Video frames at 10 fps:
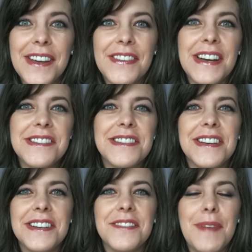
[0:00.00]
That's the
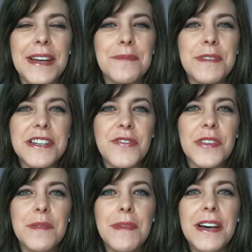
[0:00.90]
end of my empties for
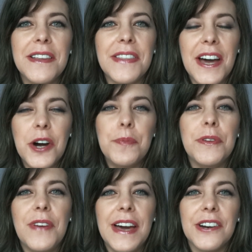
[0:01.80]
the month. I hope
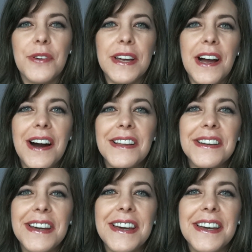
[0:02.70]
you've had a great
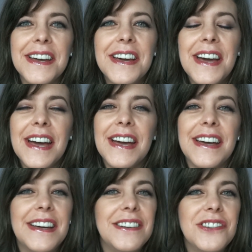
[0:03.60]
holiday,
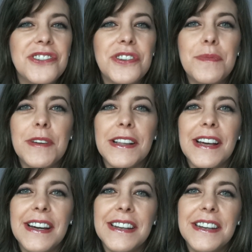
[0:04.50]
and just shoot me a
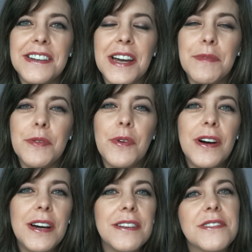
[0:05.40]
line anytime you
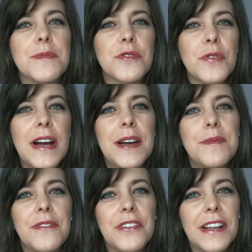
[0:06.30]
want.
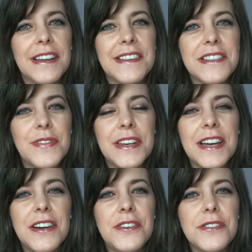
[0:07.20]
Subscribe if you like these
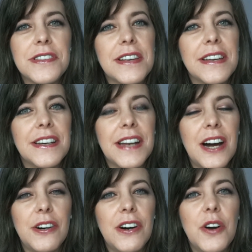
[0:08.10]
videos, and
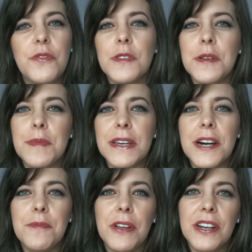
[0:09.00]
I'll hopefully be
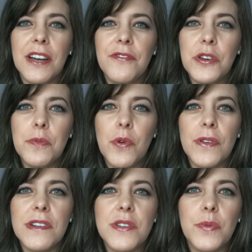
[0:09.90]
uploading a few
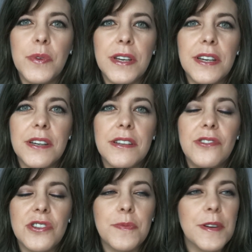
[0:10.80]
more this week
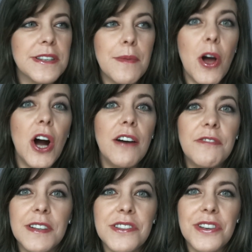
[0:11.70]
just because I'm off,
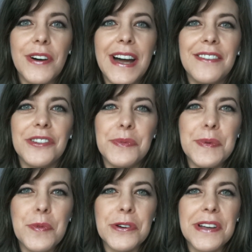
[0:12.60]
and so I have a little
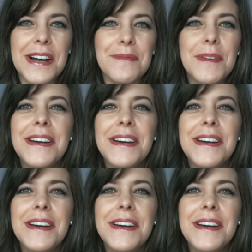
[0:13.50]
bit more time.